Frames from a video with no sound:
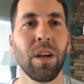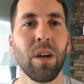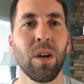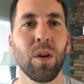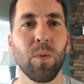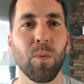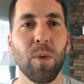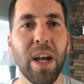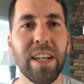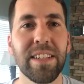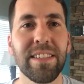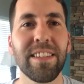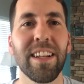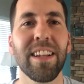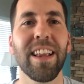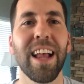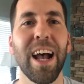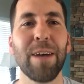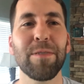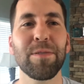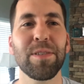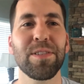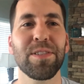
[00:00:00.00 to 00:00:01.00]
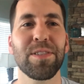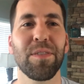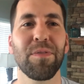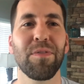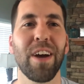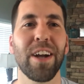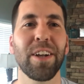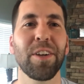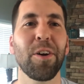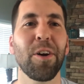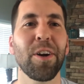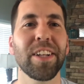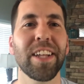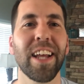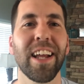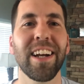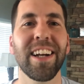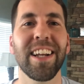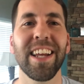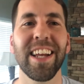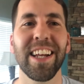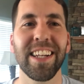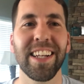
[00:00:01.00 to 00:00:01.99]
Rest allows us to find our
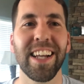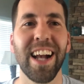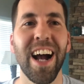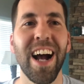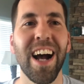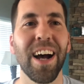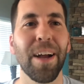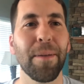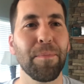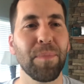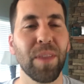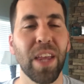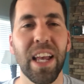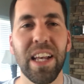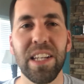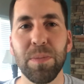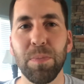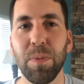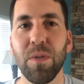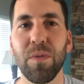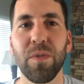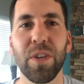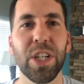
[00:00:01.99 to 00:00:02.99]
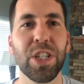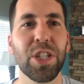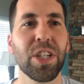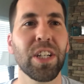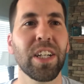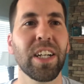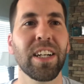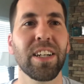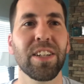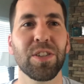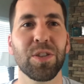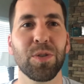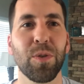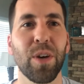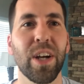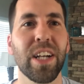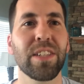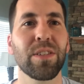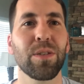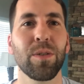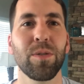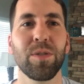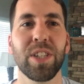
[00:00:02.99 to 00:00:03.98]
identity in God, His provision, and His
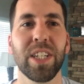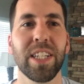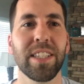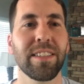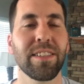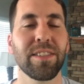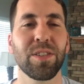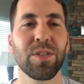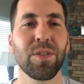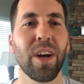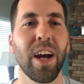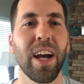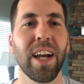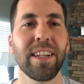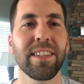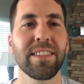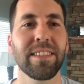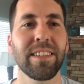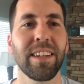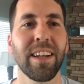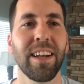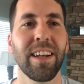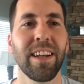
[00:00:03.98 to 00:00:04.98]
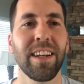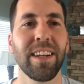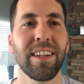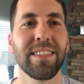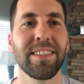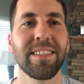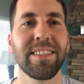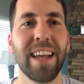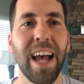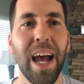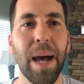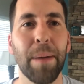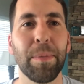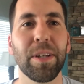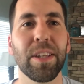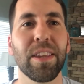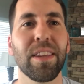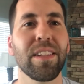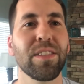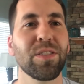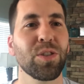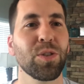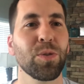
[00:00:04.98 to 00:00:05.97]
grace through Jesus Christ. Sabbath
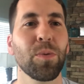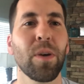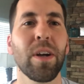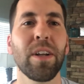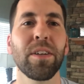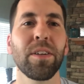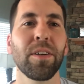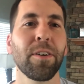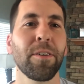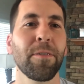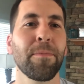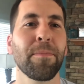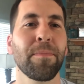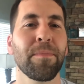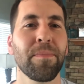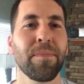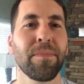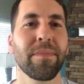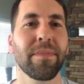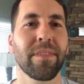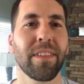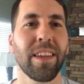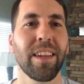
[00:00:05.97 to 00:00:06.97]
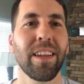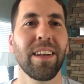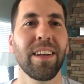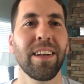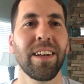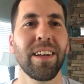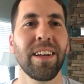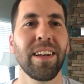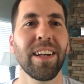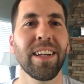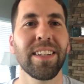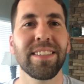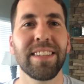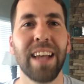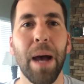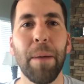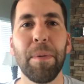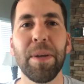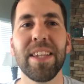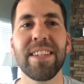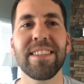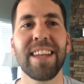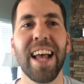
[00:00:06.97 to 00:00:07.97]
is surrender. Sabbath is